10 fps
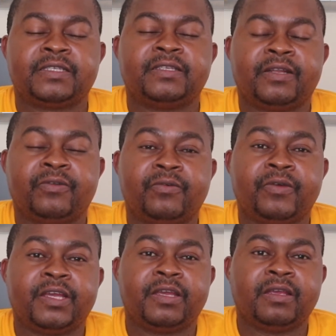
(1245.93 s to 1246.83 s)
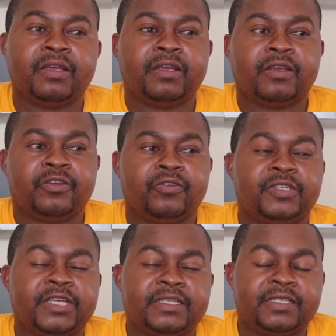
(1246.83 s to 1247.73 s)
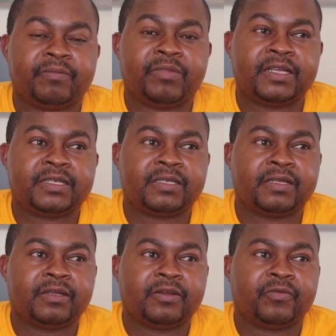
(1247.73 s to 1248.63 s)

scenario where you charge a battery.